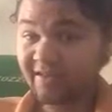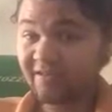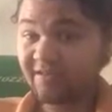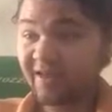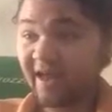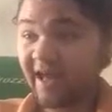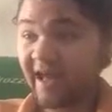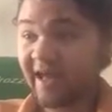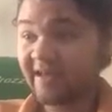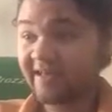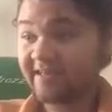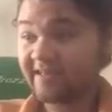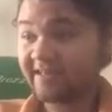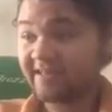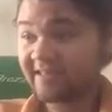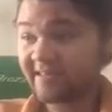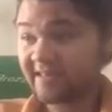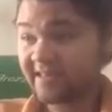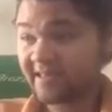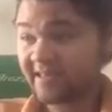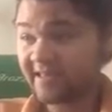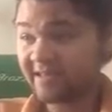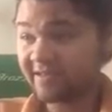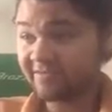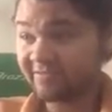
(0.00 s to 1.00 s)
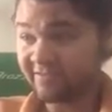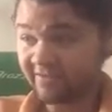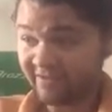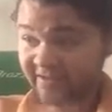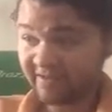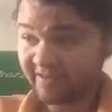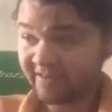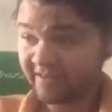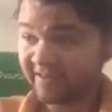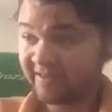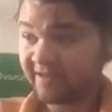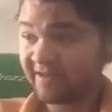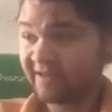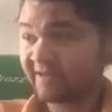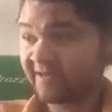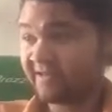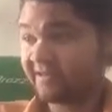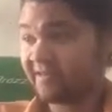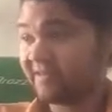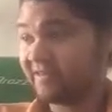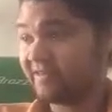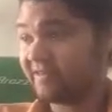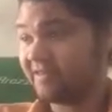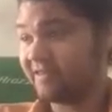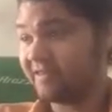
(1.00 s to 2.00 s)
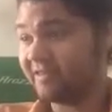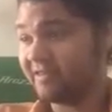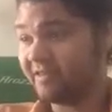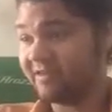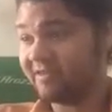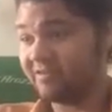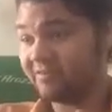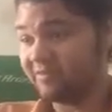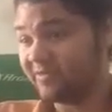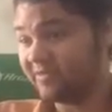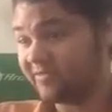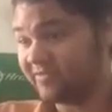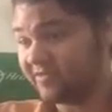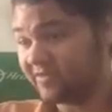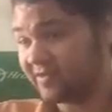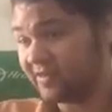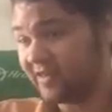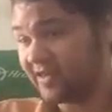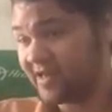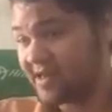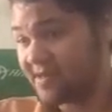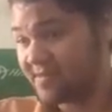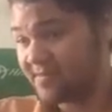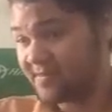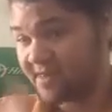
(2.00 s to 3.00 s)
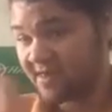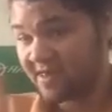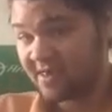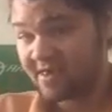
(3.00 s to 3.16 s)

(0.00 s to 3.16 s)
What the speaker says: he has in recent years, in years before that.